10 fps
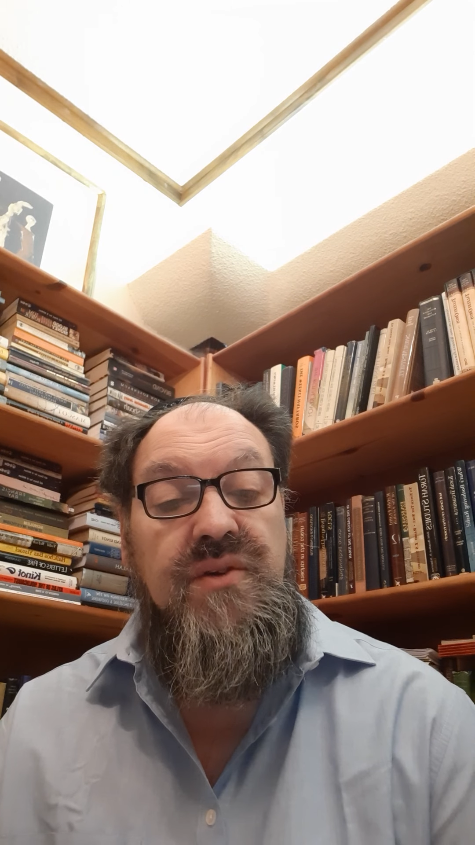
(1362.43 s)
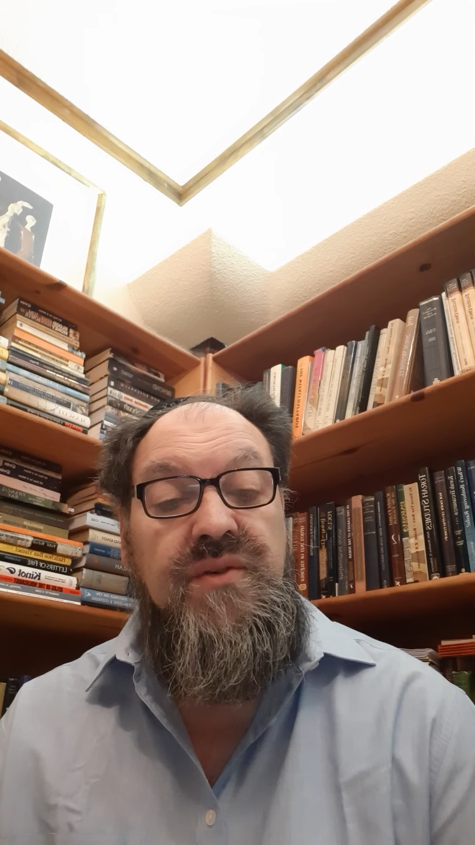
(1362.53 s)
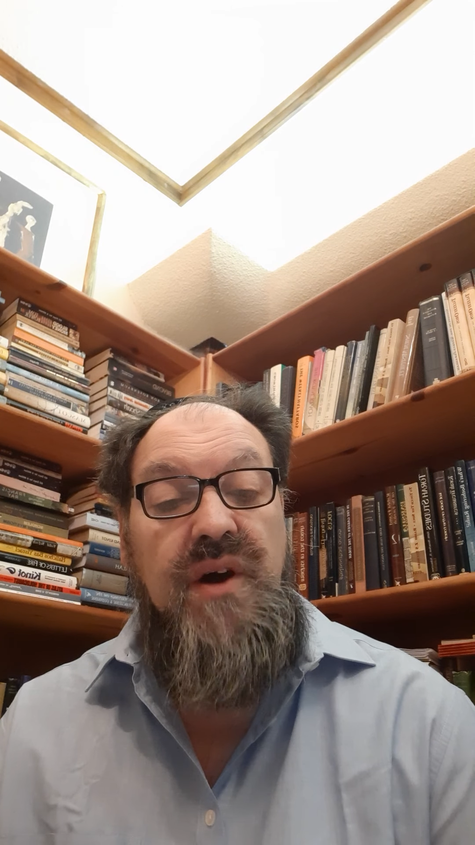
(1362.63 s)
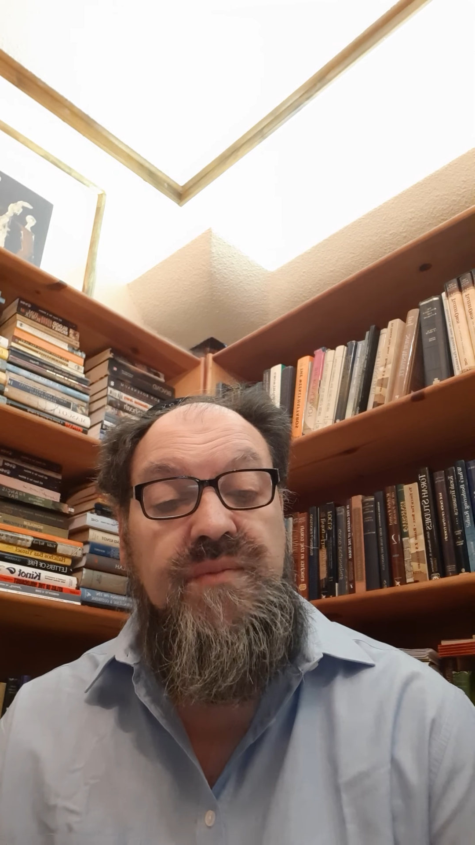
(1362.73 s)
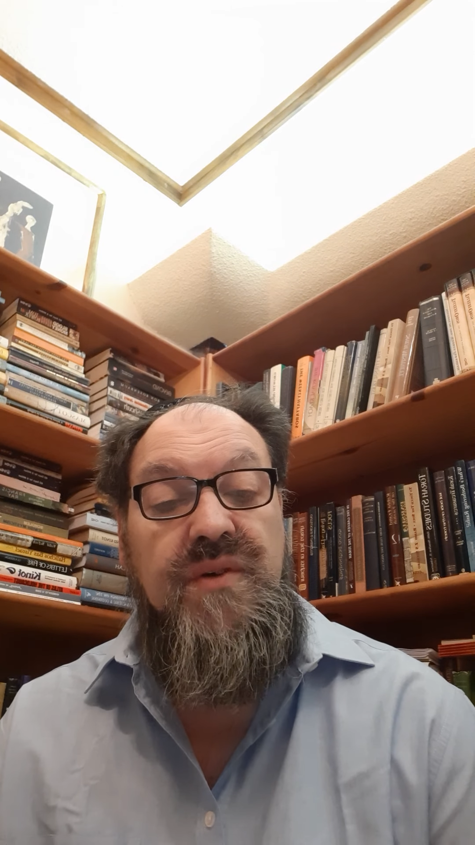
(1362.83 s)

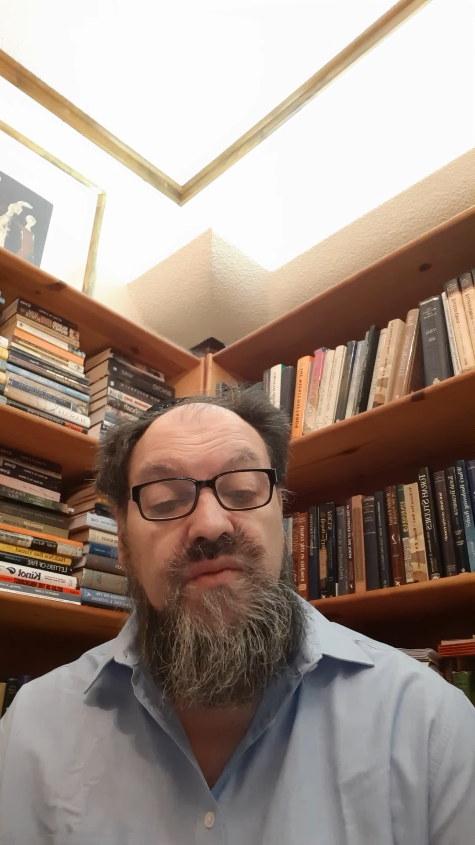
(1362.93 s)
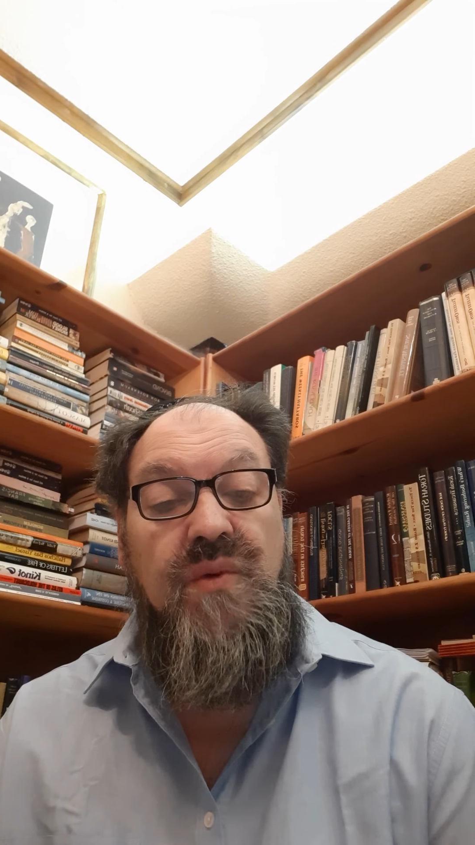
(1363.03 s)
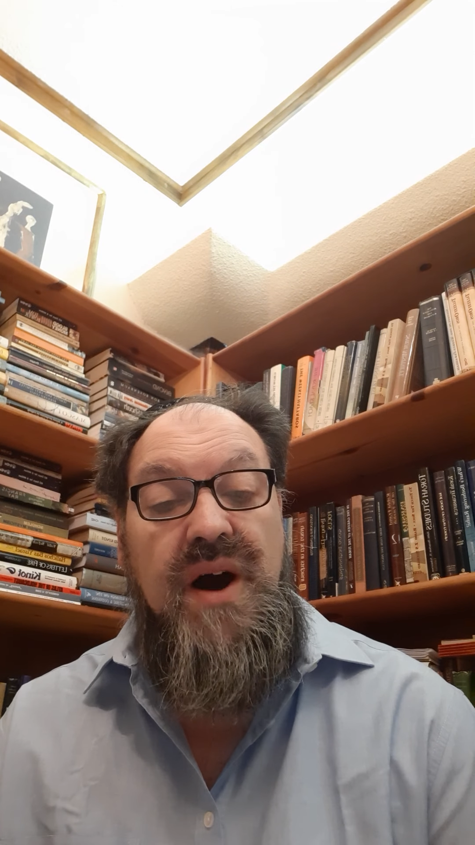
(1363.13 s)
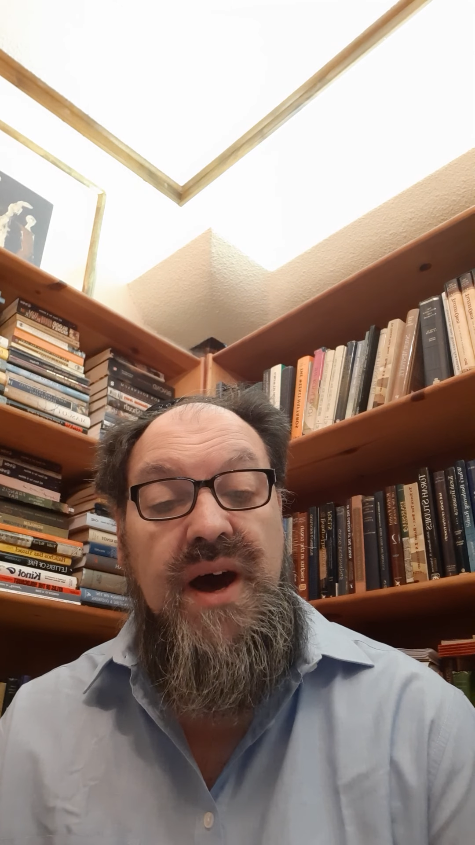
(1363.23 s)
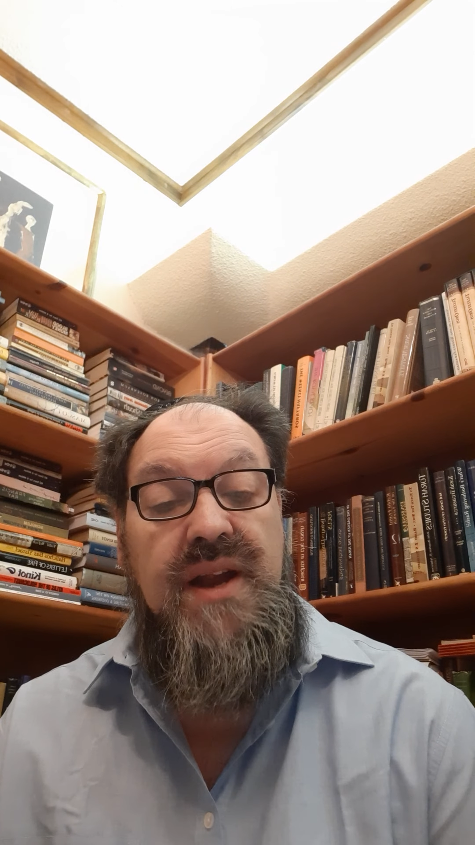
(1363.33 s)
drop of
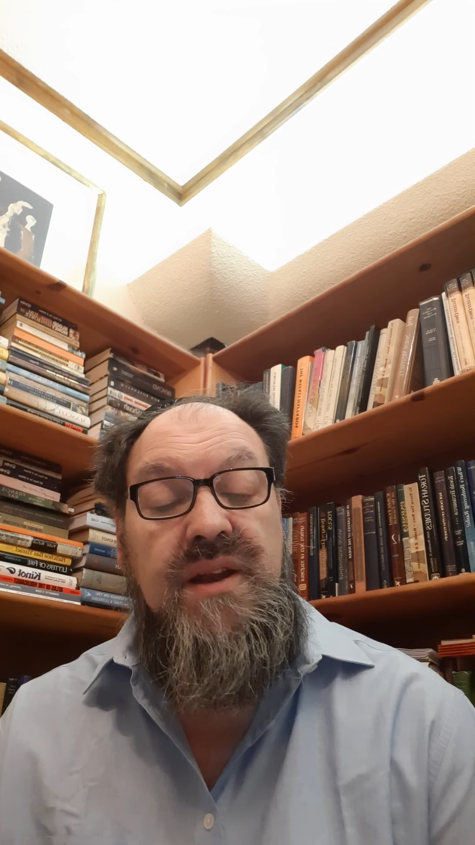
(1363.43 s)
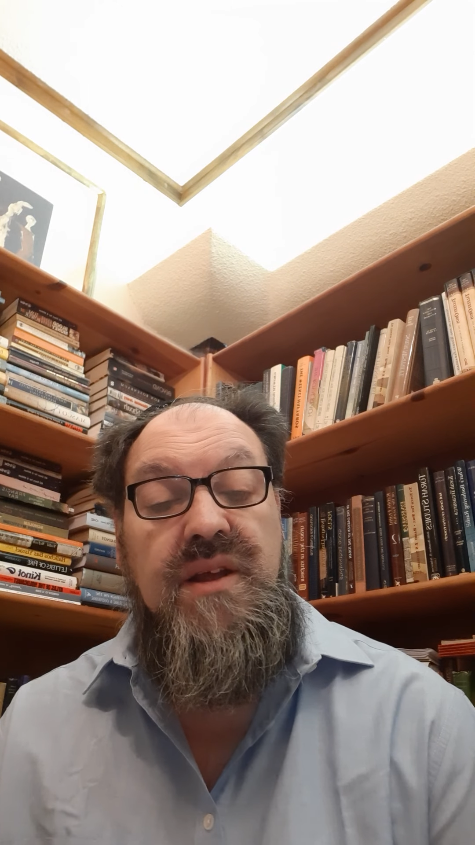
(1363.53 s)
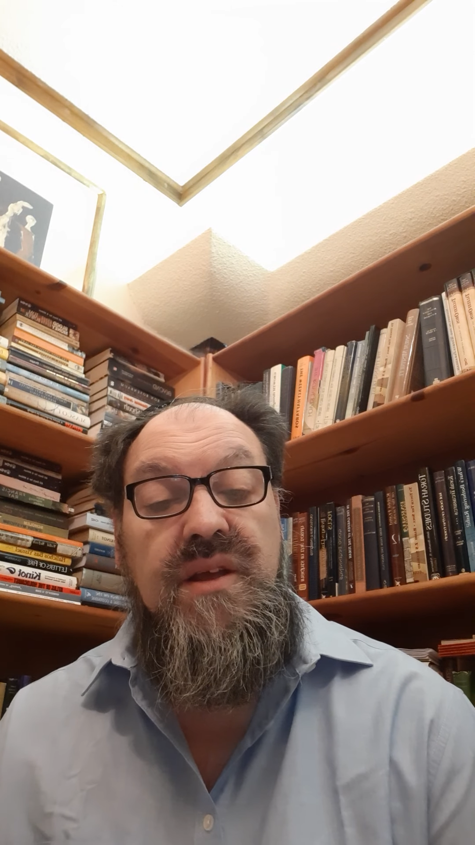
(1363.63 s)
wine